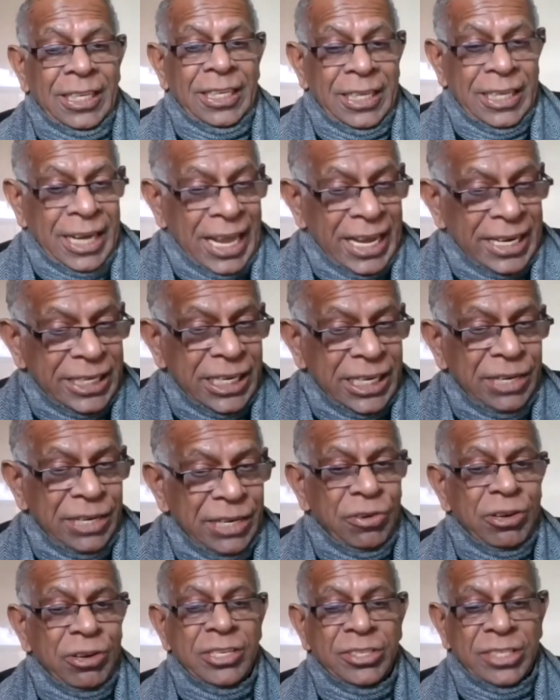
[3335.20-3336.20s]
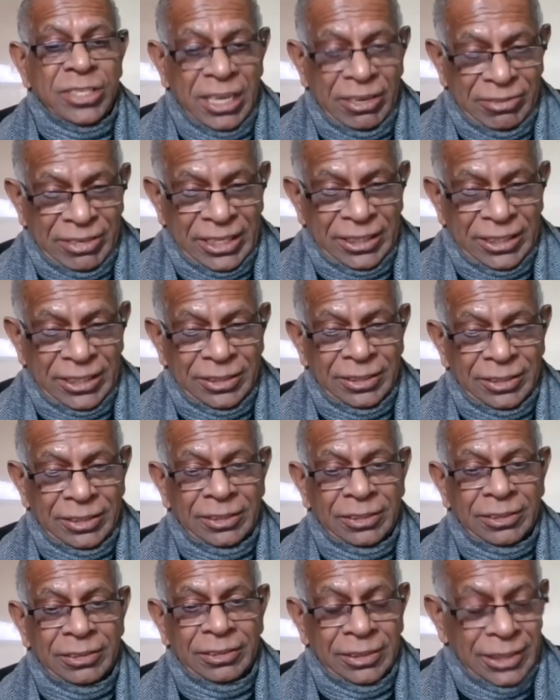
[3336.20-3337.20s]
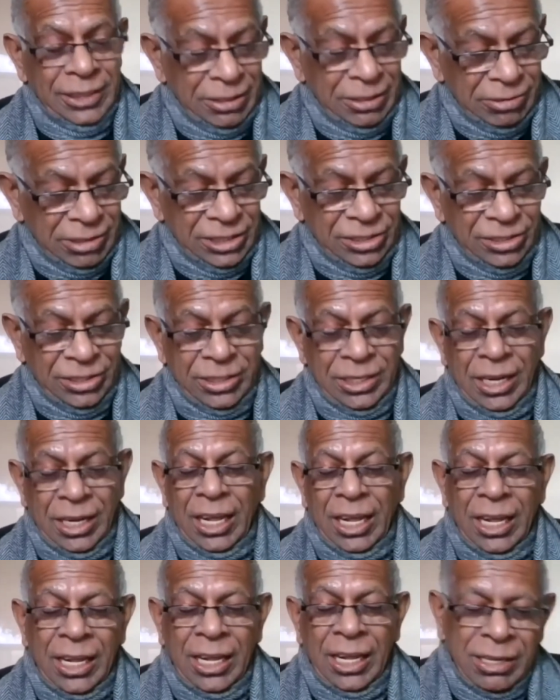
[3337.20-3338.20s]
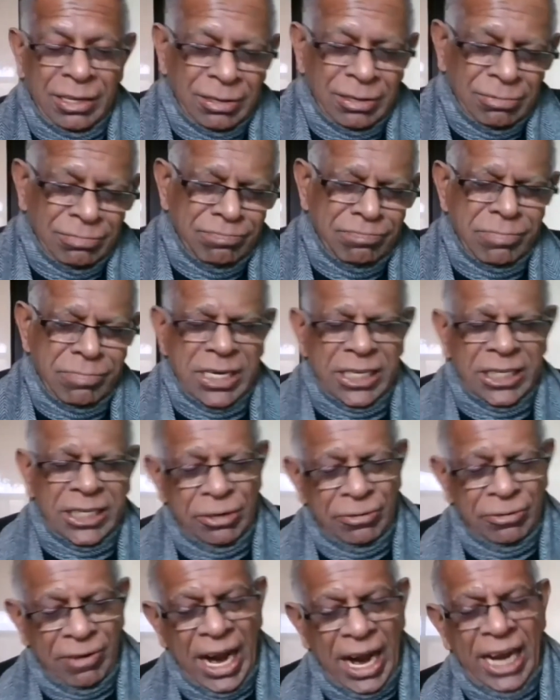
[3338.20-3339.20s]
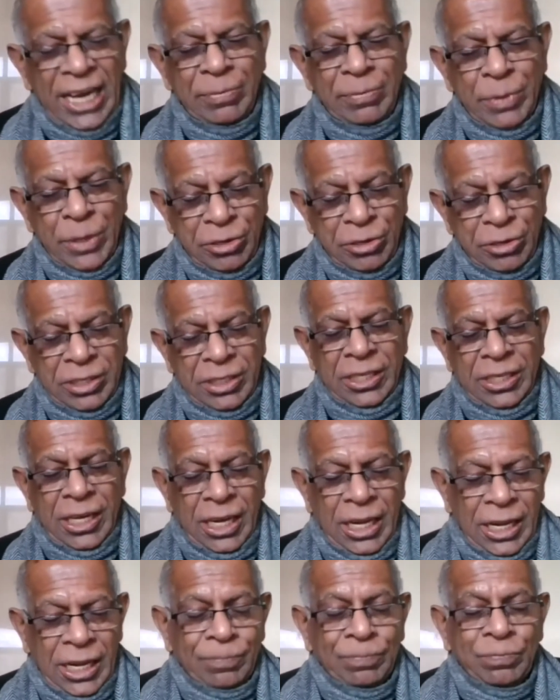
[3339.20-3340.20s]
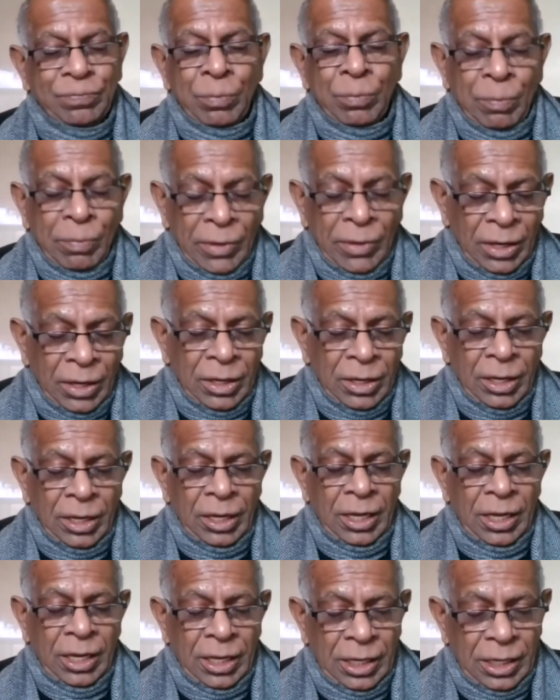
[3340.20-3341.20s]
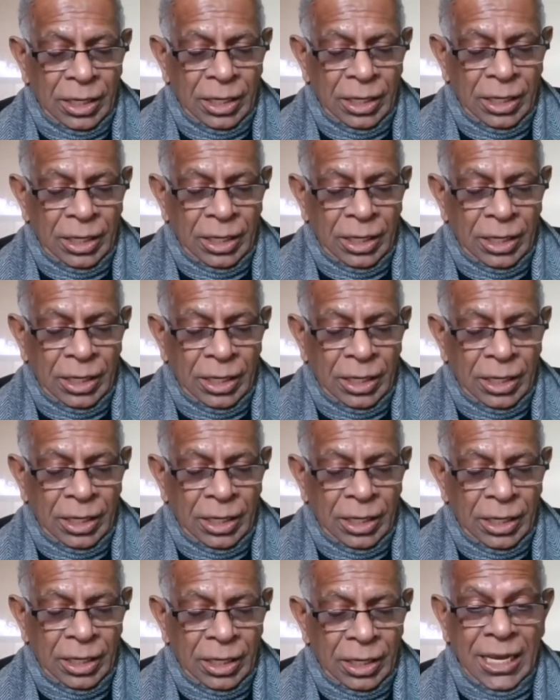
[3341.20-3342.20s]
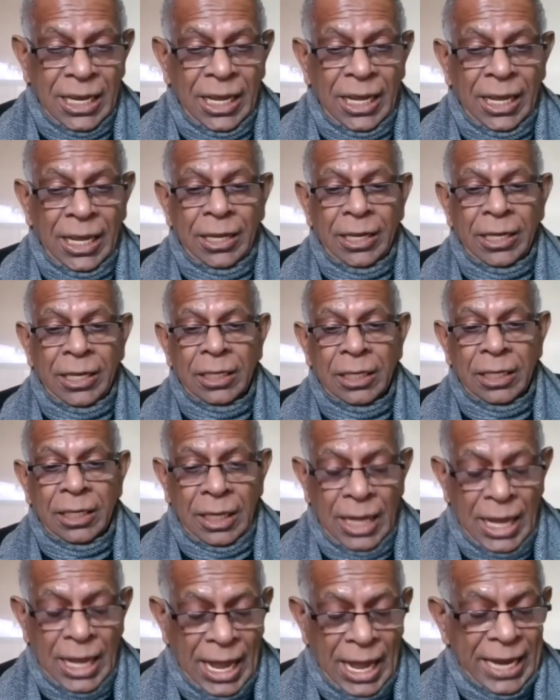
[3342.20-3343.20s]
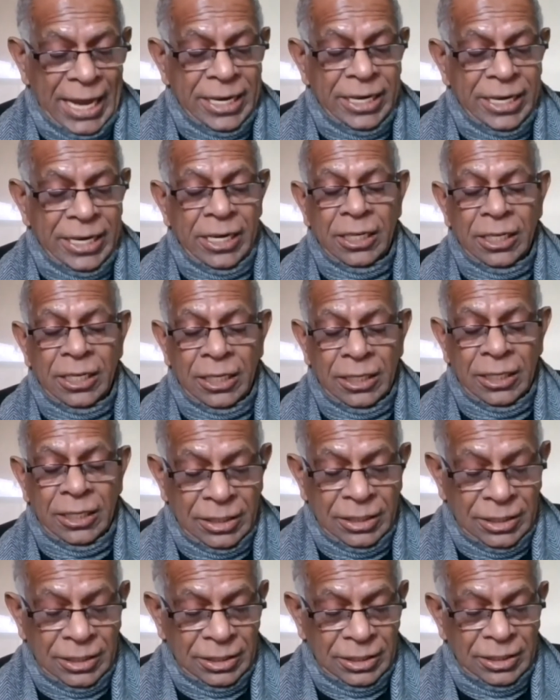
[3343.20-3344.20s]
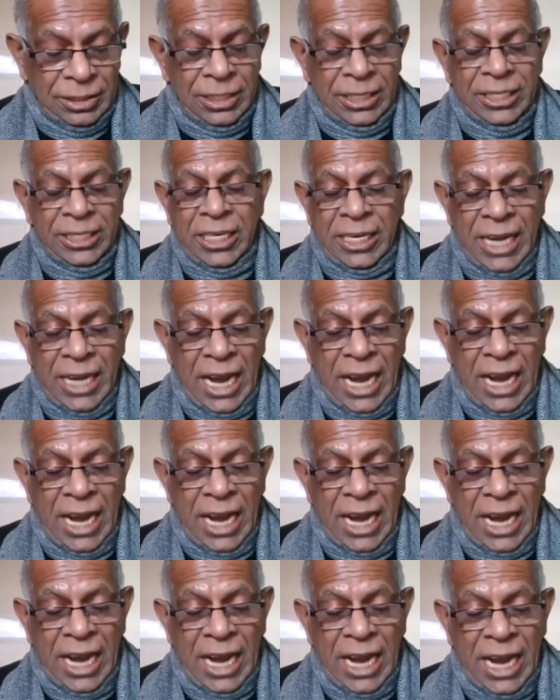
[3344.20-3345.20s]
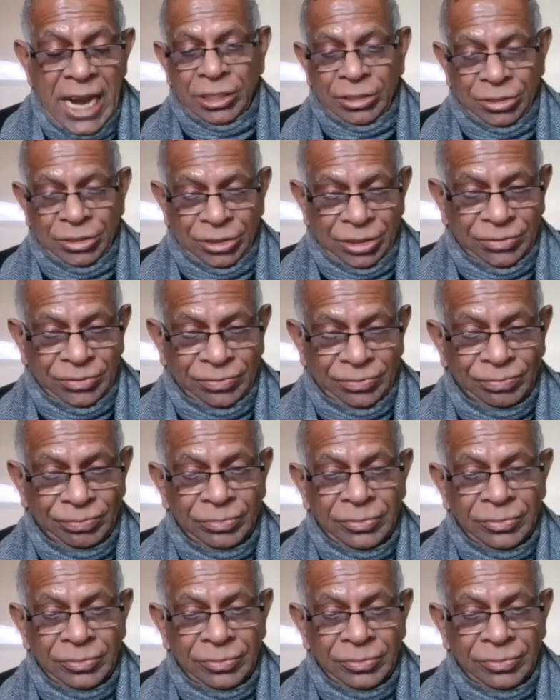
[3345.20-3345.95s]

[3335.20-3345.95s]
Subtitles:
in 1947, there was a big divide between the Muslim League and the Indian National Congress.